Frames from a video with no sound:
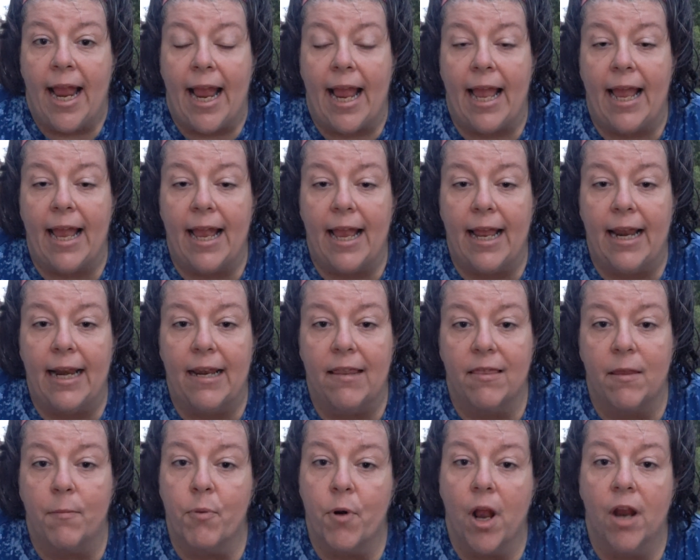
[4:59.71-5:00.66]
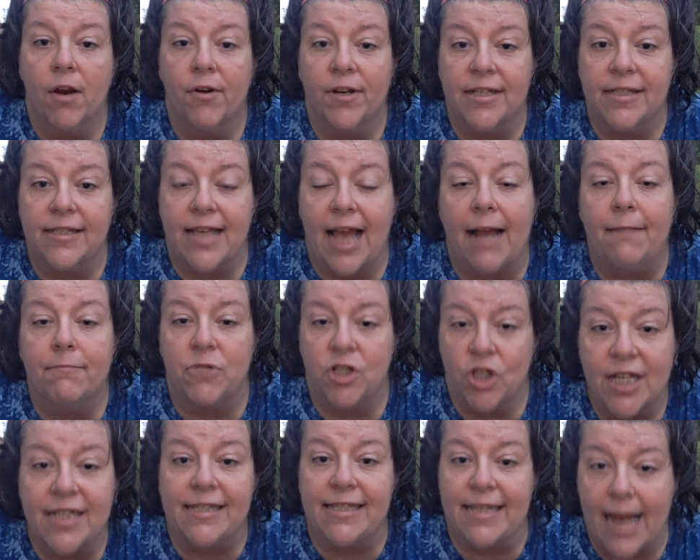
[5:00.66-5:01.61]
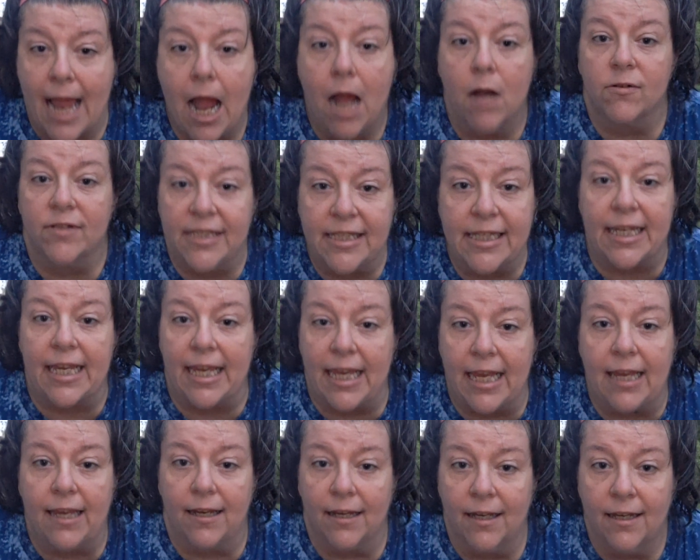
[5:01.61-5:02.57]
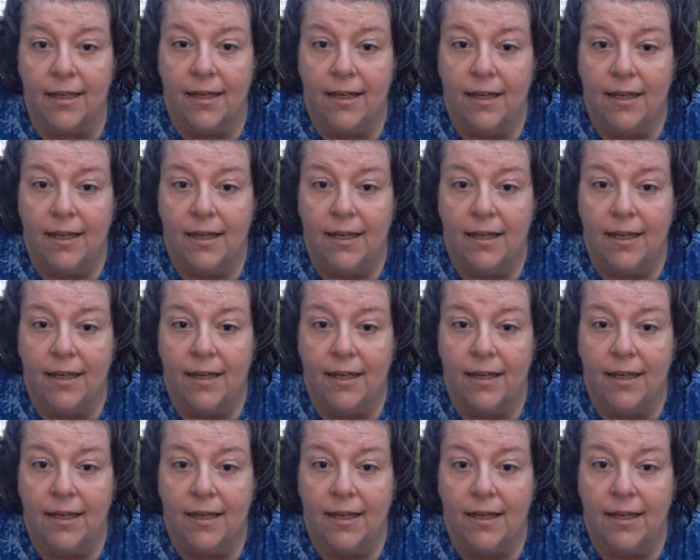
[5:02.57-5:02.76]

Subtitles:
And the progress, I'm just now seeing